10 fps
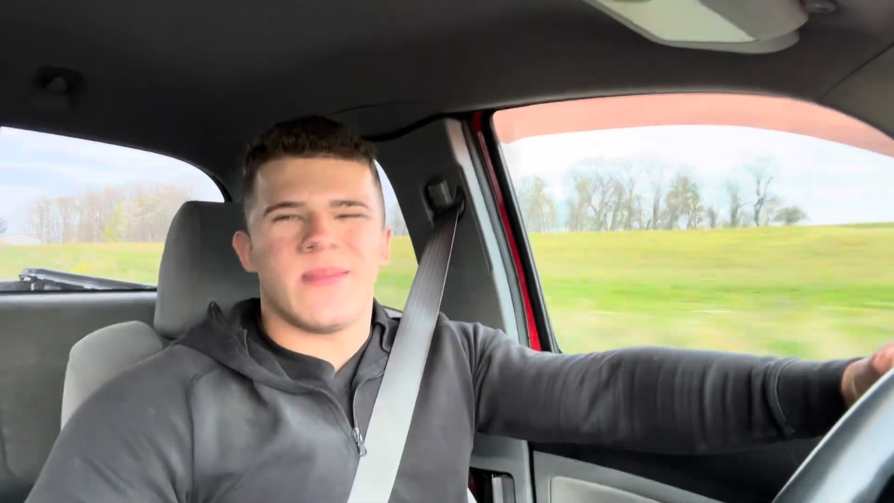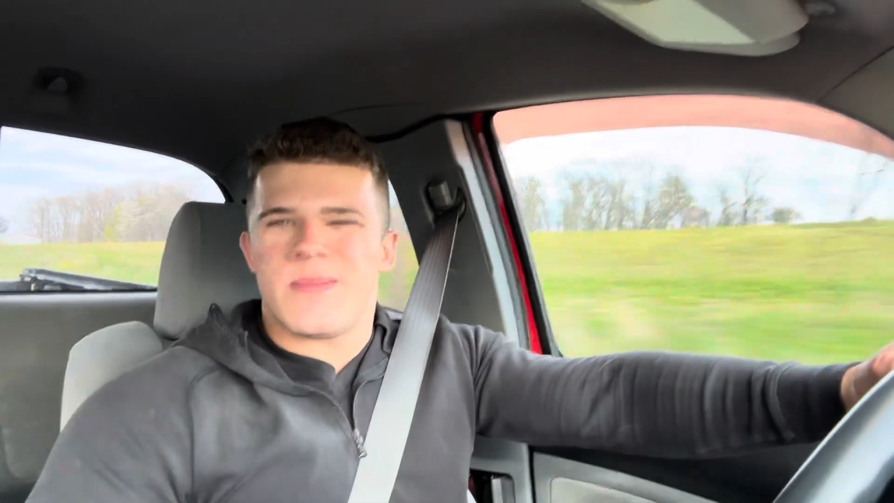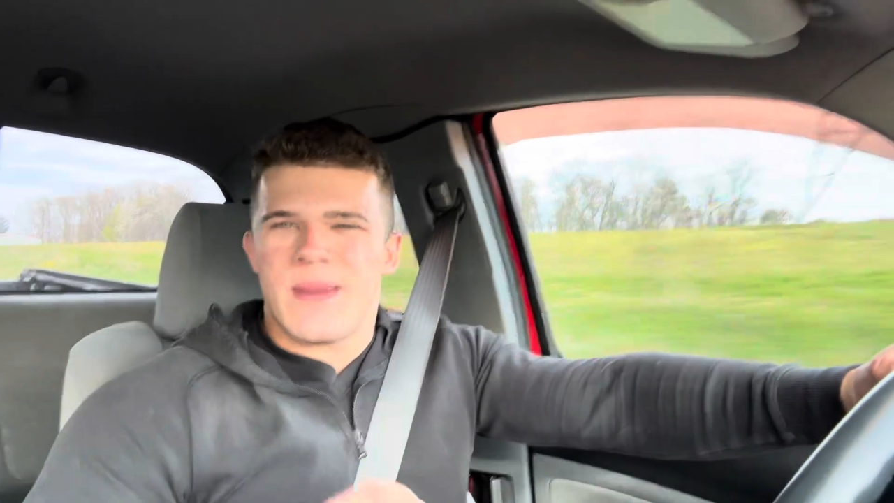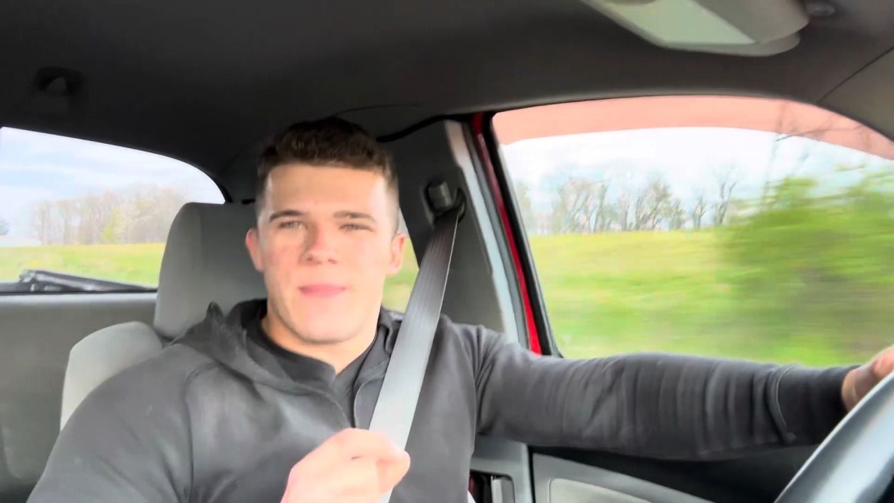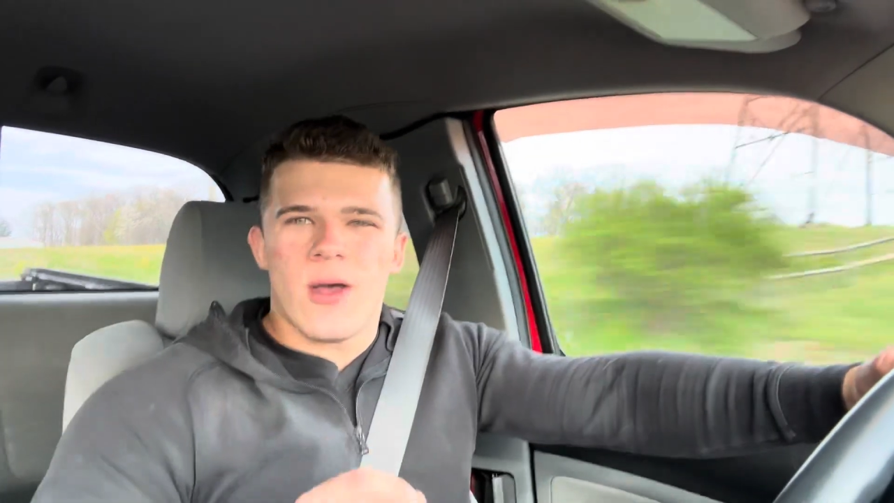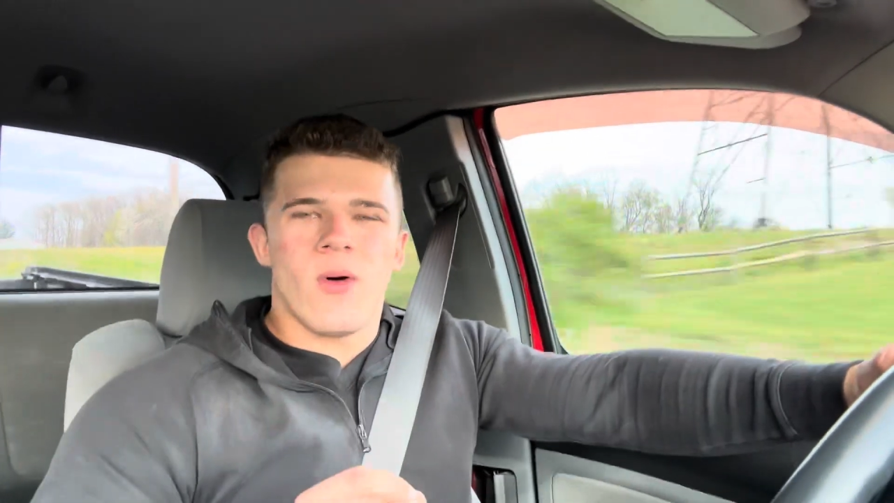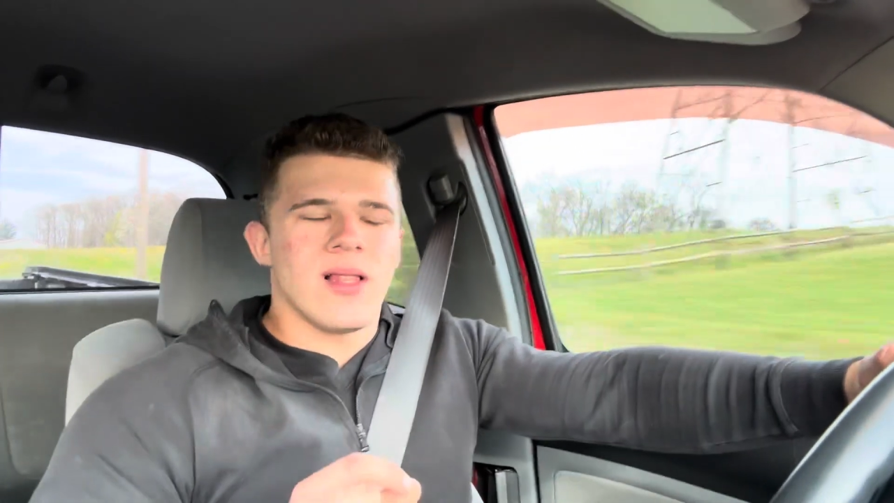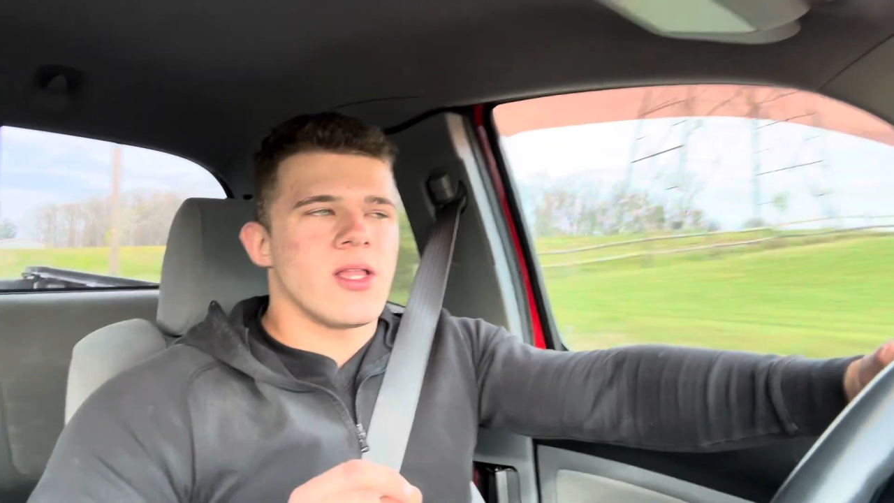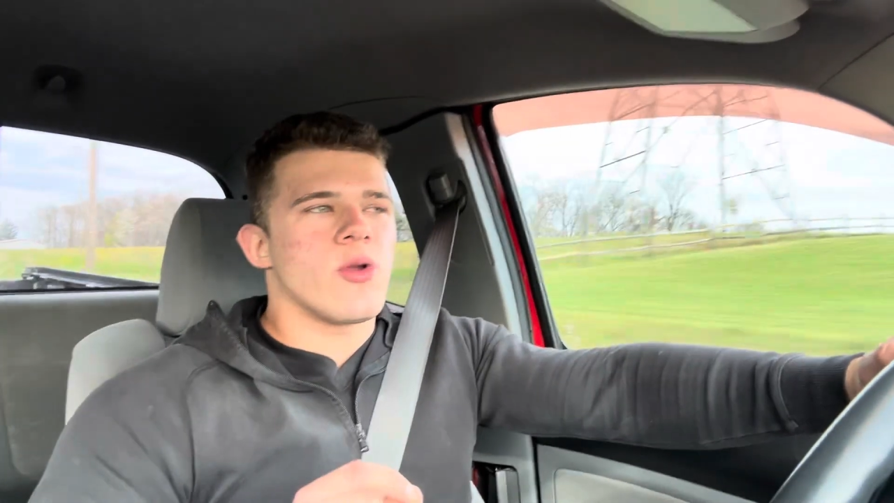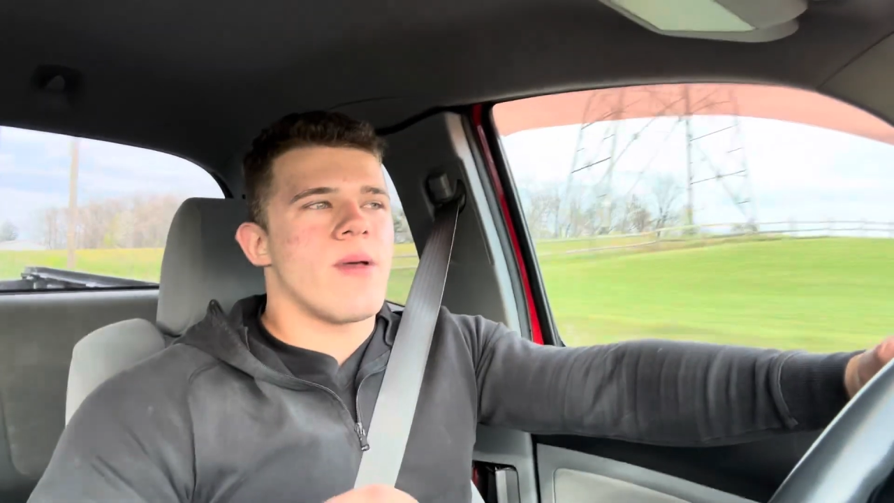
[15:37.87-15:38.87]
to be built a
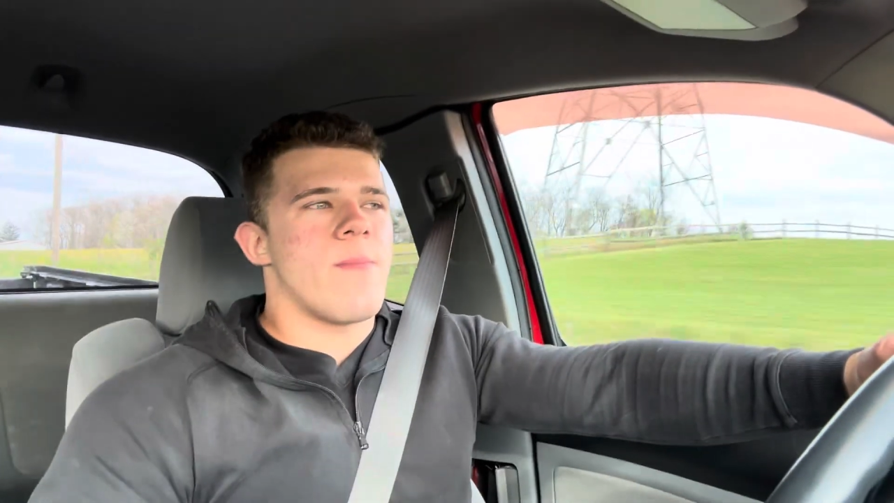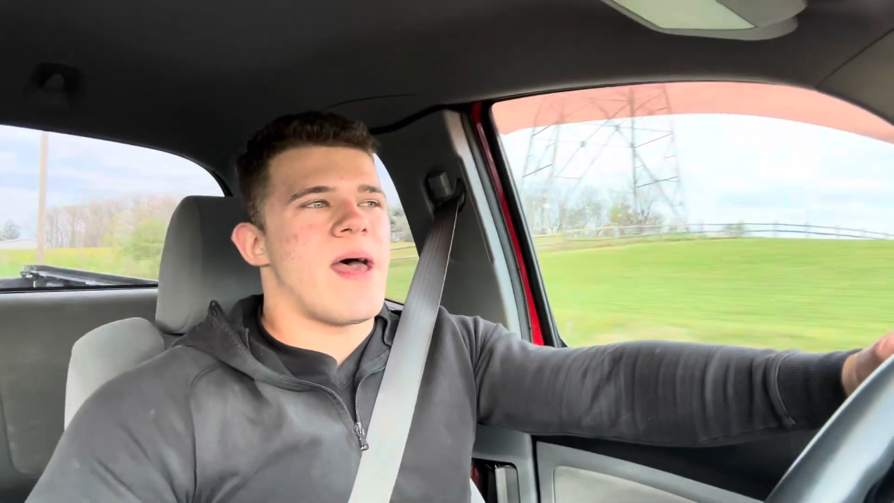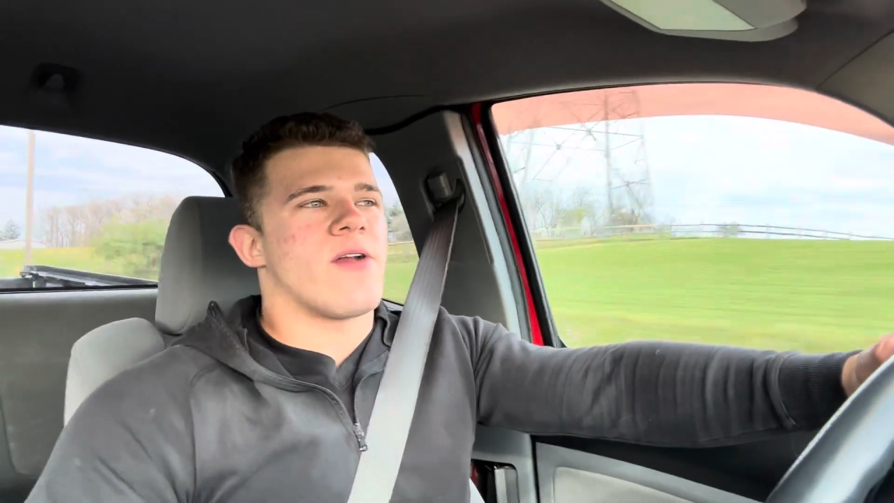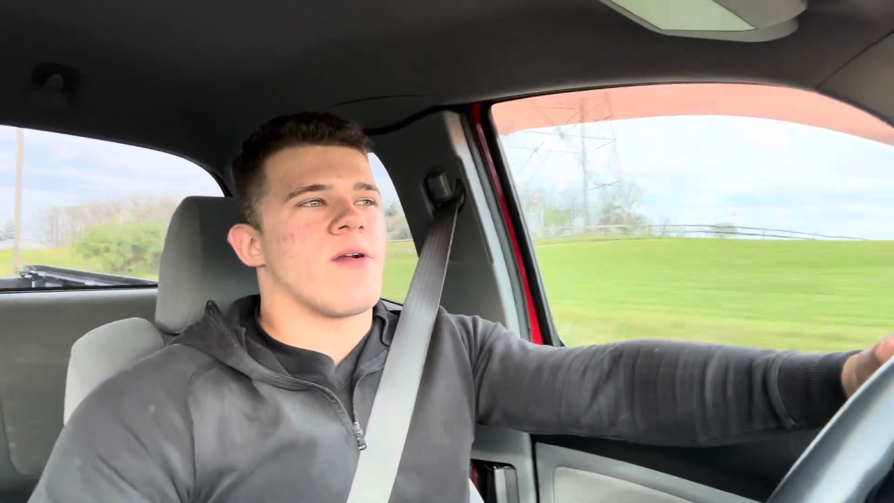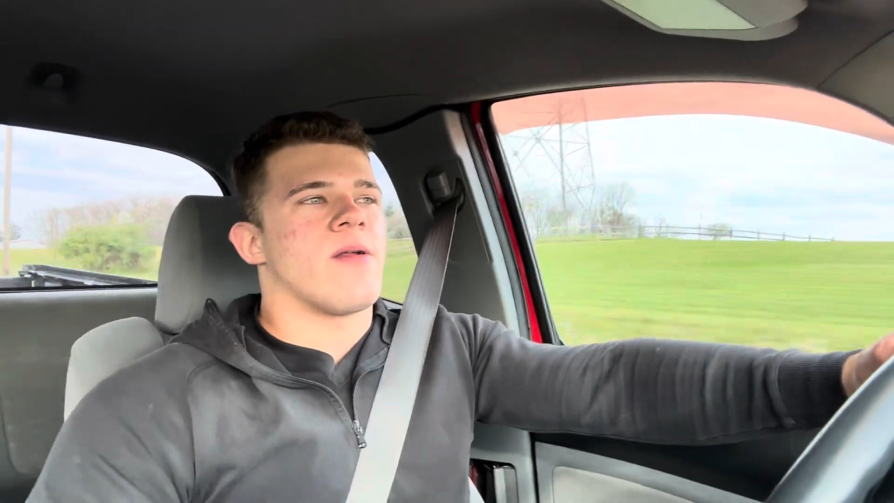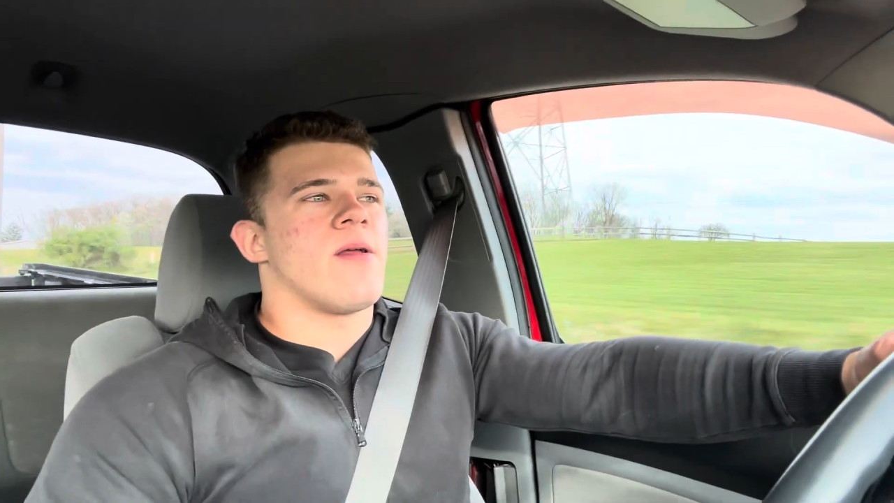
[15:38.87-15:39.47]
little bit better.